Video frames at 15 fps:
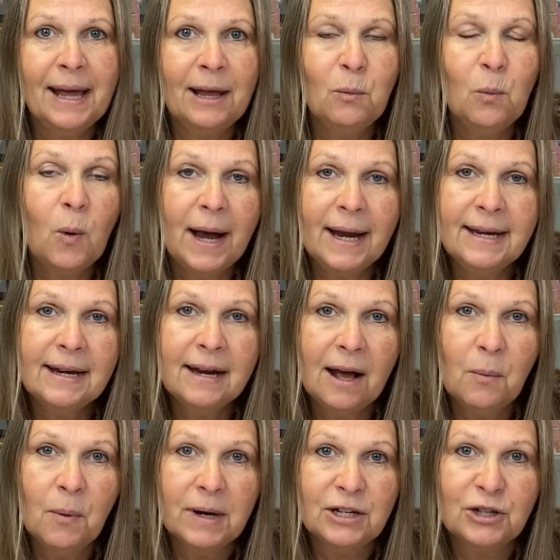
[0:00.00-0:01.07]
and why did I
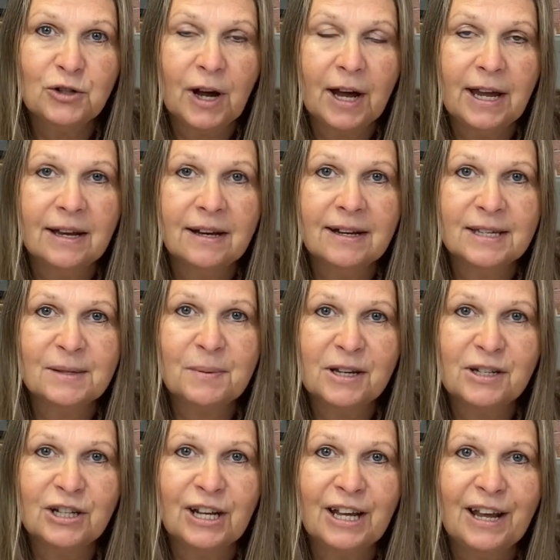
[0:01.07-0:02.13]
want to try it,
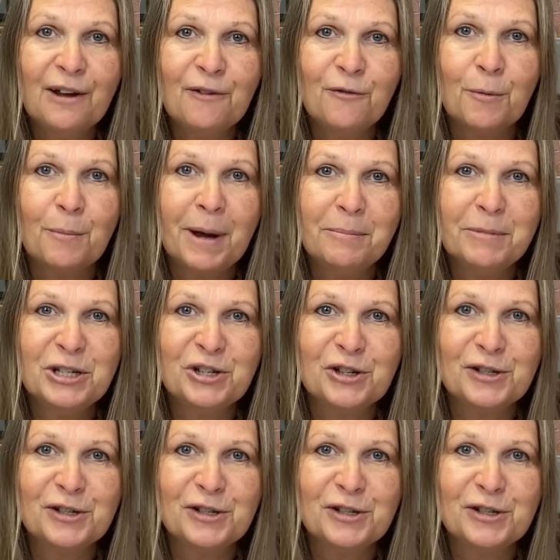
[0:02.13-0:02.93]
especially for my mature